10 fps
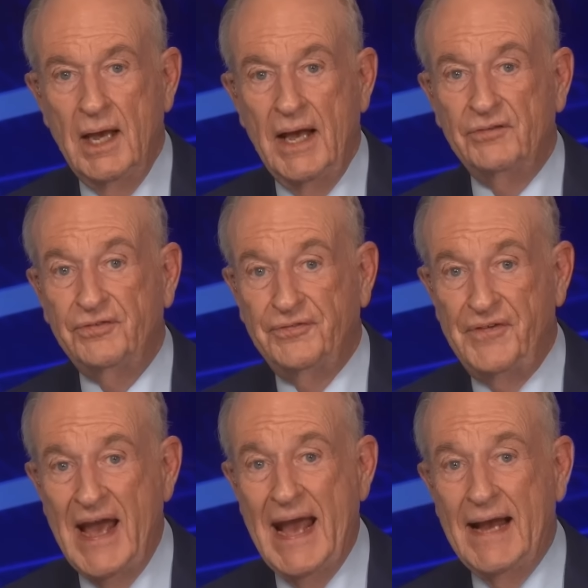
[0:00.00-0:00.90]
as
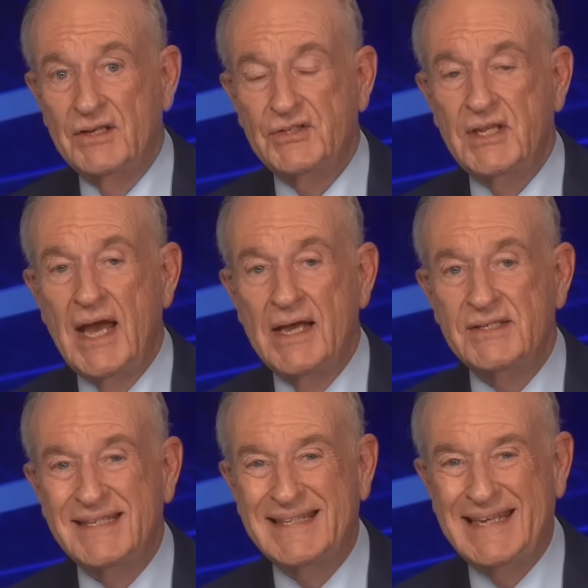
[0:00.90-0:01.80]
fast
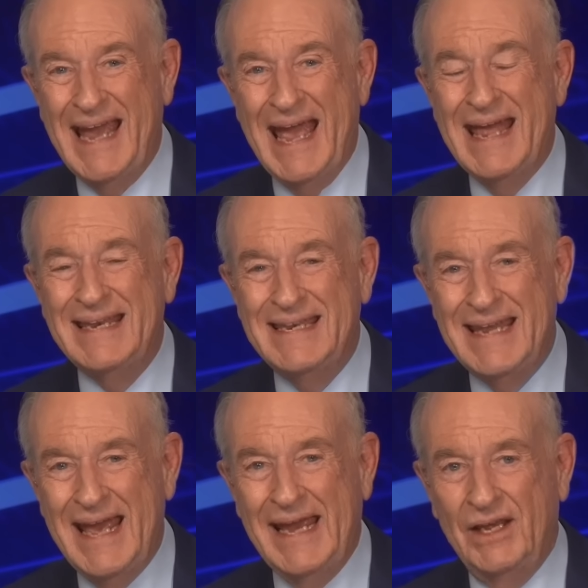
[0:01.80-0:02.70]
as 10
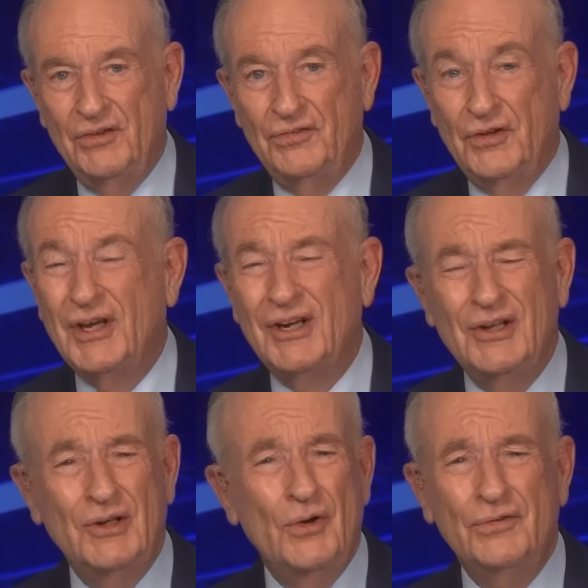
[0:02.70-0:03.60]
days. You can
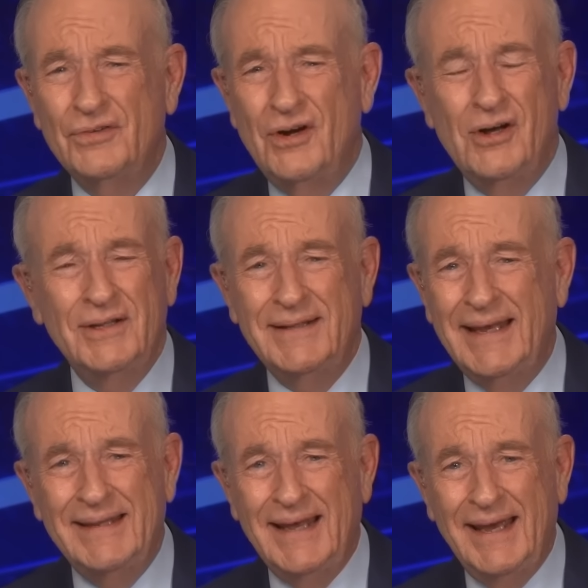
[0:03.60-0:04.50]
close it all in
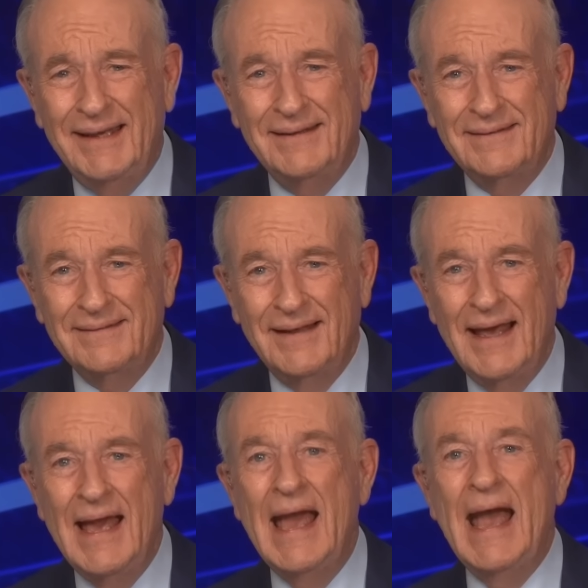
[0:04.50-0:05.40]
10 days.
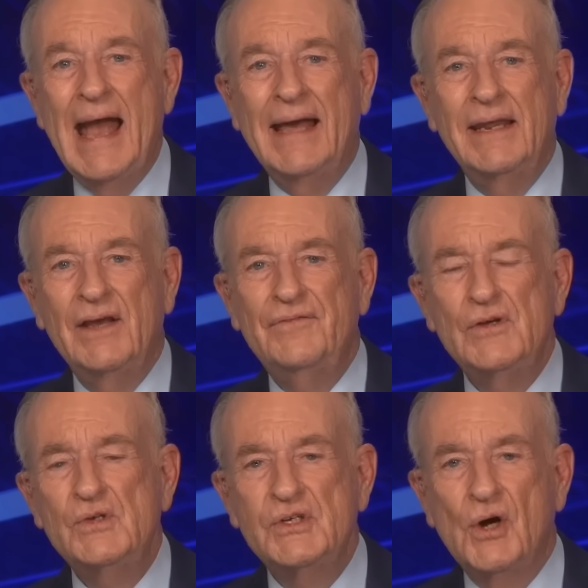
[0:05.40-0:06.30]
And if
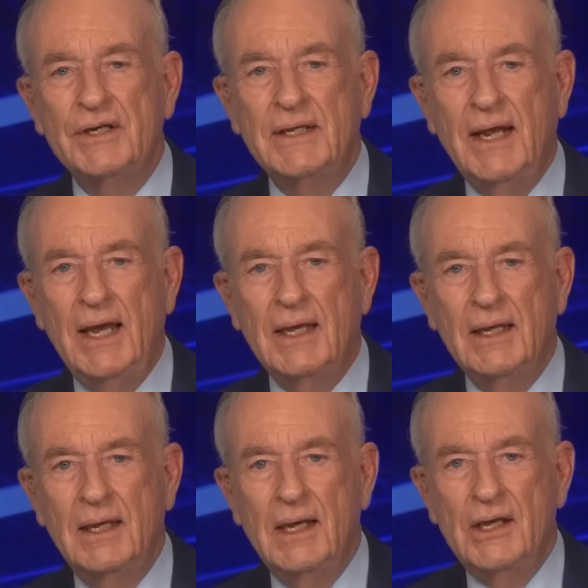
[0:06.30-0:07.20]
you start today,
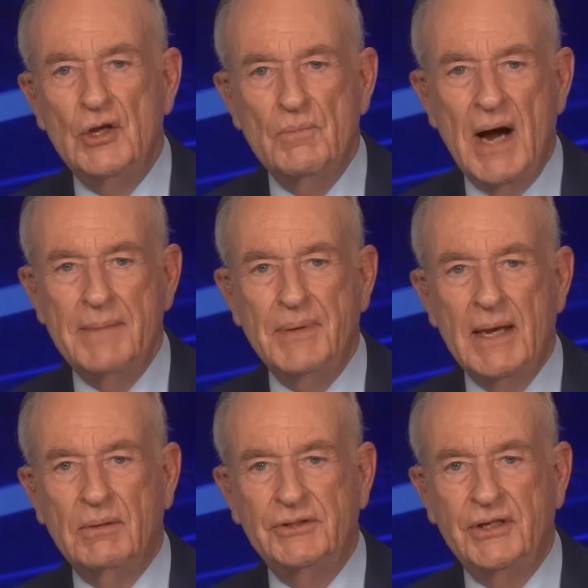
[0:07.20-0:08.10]
you might be
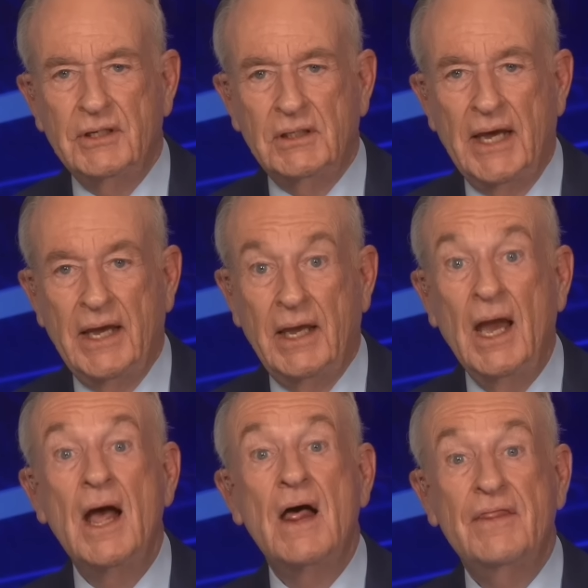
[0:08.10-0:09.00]
able to delay
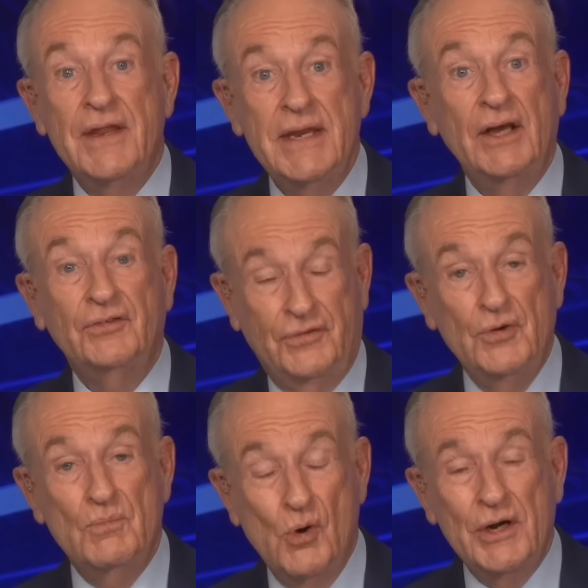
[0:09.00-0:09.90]
the next
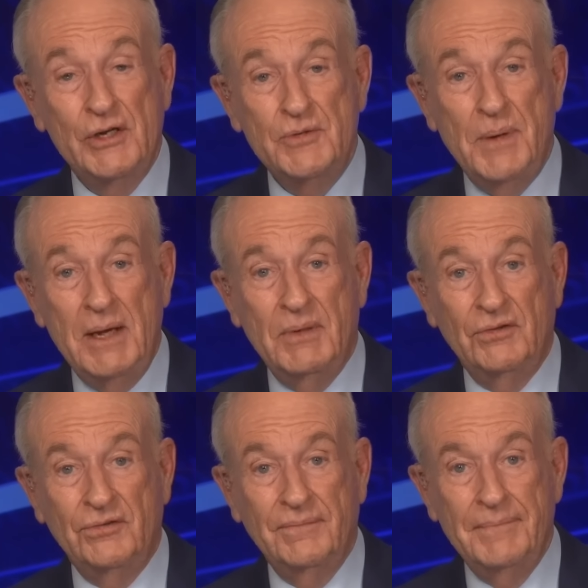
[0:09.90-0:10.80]
two mortgage
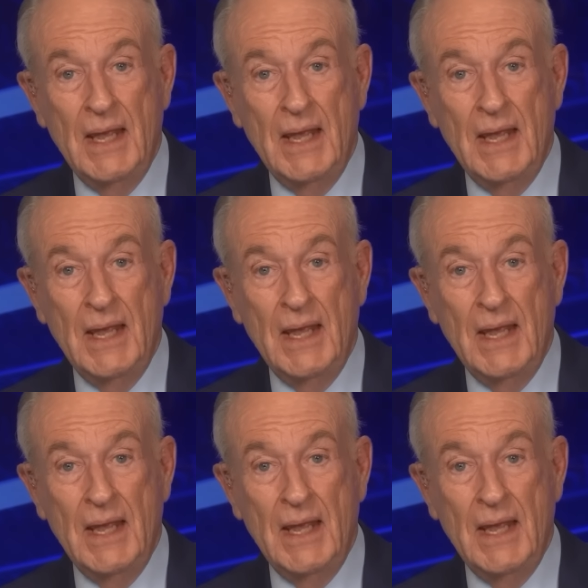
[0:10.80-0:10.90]
payments.